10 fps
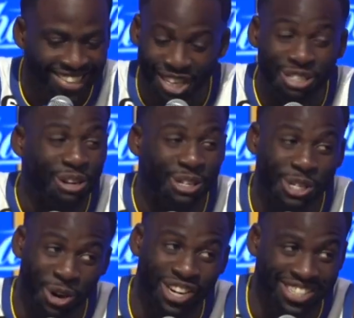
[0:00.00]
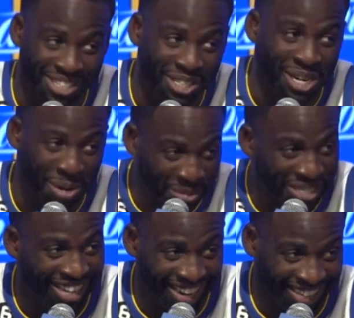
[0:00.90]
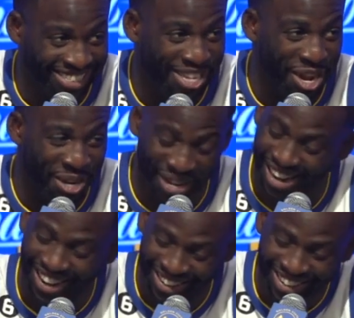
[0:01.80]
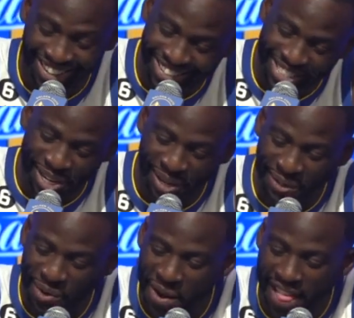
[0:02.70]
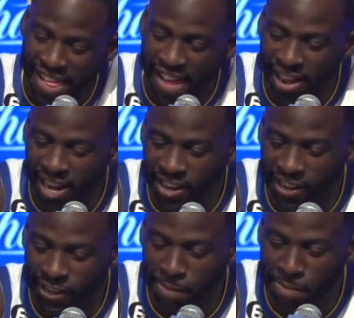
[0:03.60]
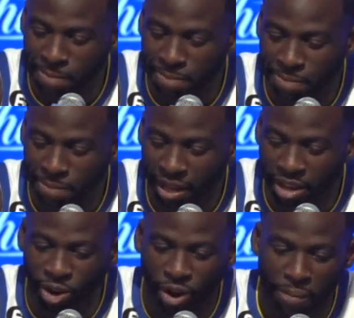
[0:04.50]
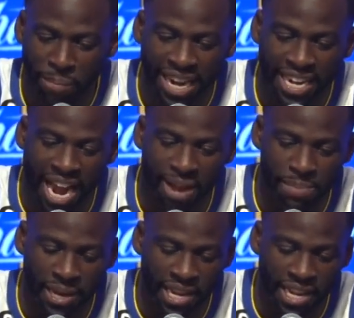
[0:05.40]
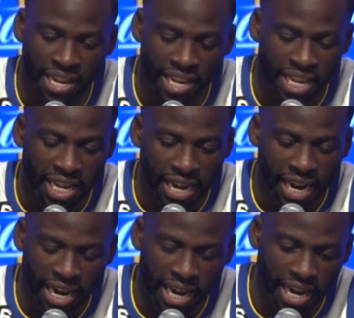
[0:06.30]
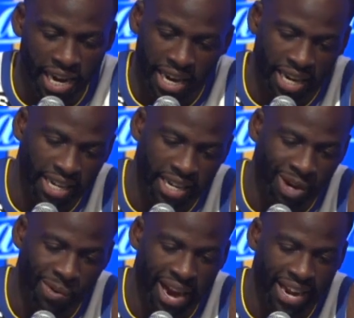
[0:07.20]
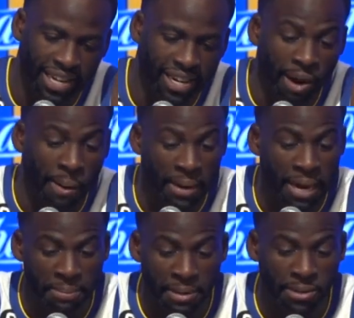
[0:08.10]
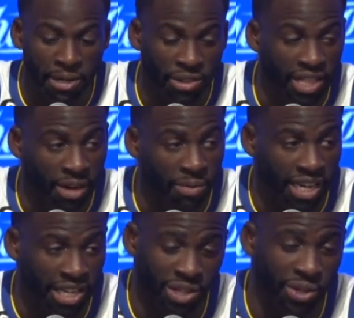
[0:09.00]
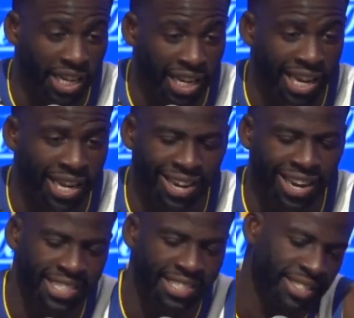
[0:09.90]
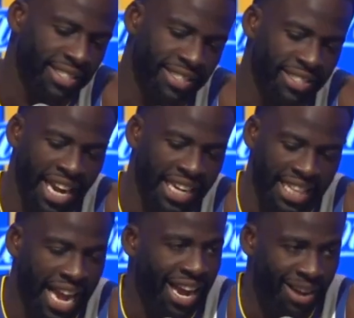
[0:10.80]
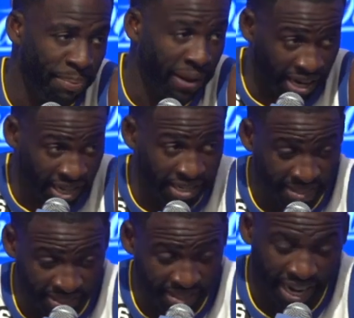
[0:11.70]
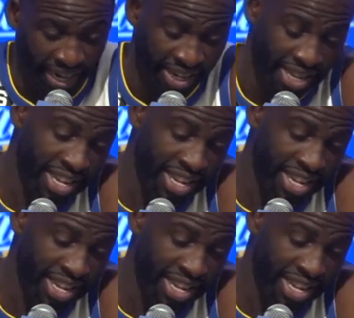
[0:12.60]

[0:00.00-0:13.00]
there's no shortage of chips, I can tell you that. So, you know, it may not be quite, oh man, people don't think we can do it again, as like that opinion is like